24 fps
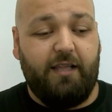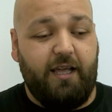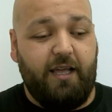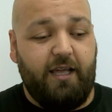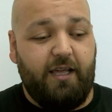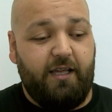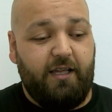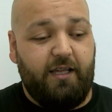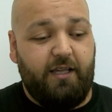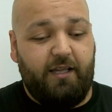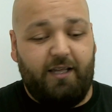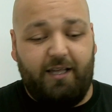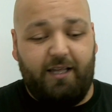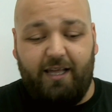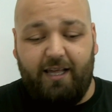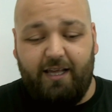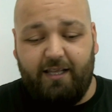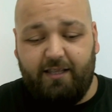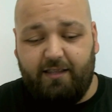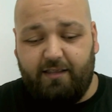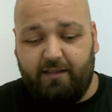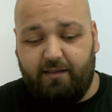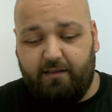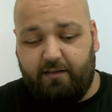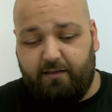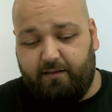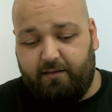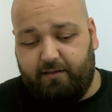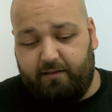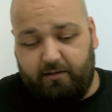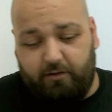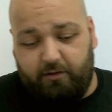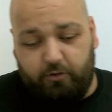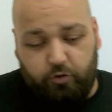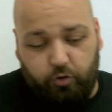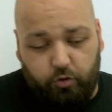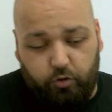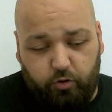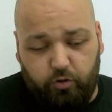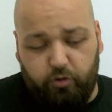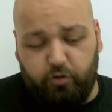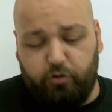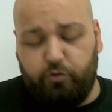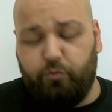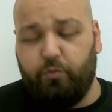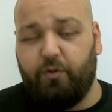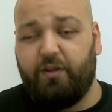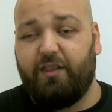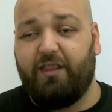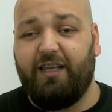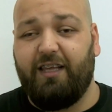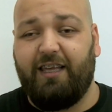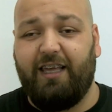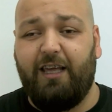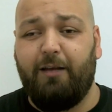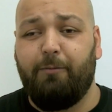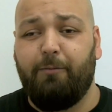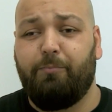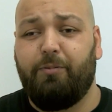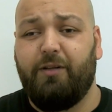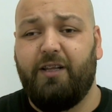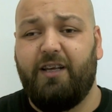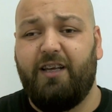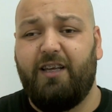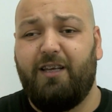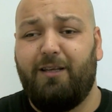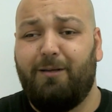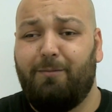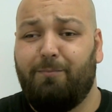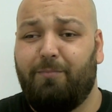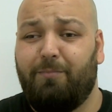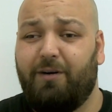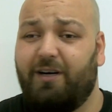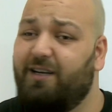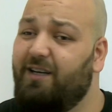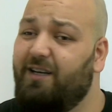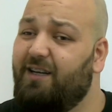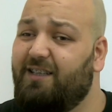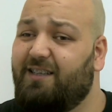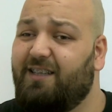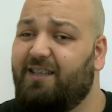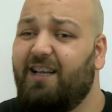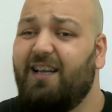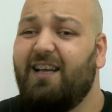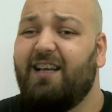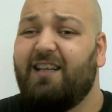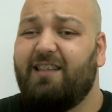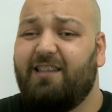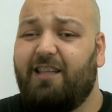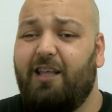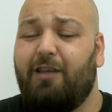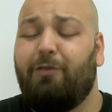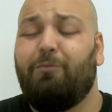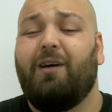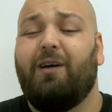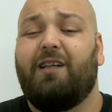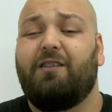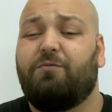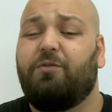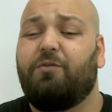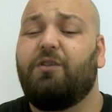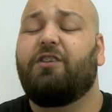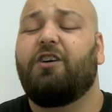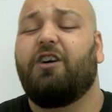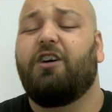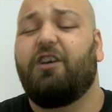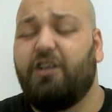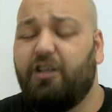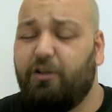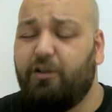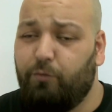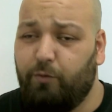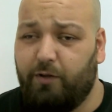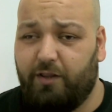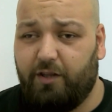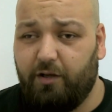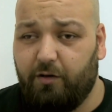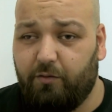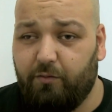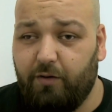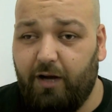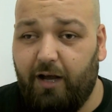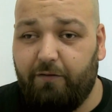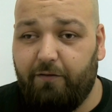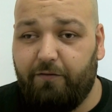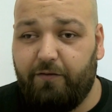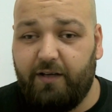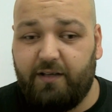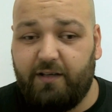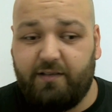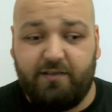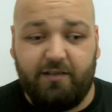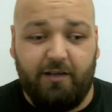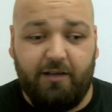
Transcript: They hit gold with the gameplay, but they went retarded with the graphics.